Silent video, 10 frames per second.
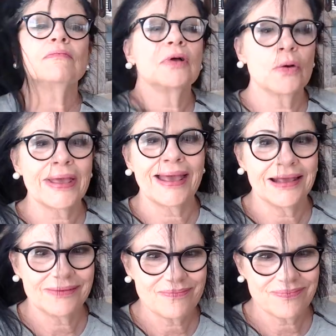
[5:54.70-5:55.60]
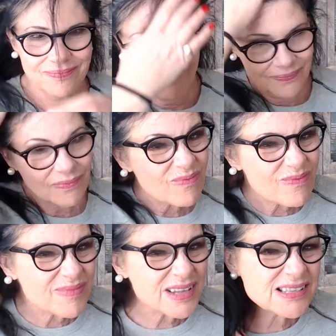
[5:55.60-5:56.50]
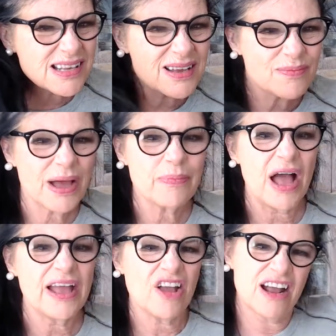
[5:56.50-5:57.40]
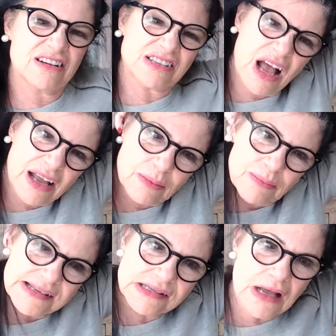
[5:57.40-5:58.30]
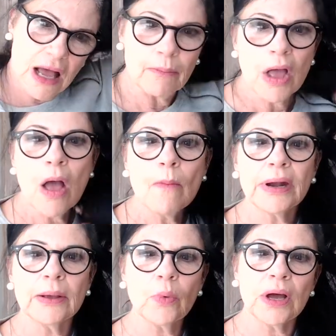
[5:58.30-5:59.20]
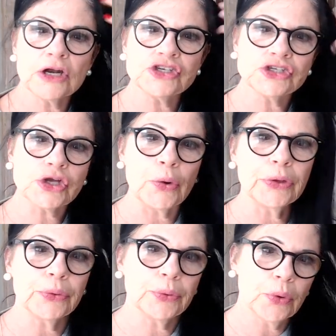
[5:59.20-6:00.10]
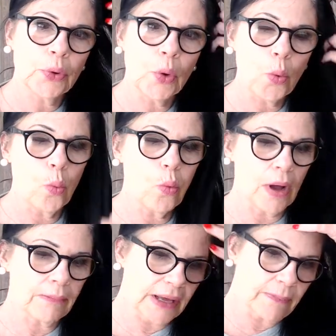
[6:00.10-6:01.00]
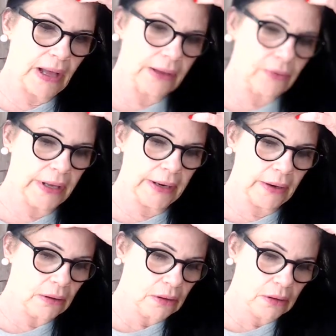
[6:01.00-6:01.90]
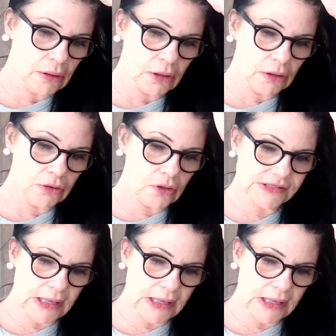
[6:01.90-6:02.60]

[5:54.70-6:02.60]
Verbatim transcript: okay. See, my bio hair is kind of messed up, but I wanted to show you what my bio hair looks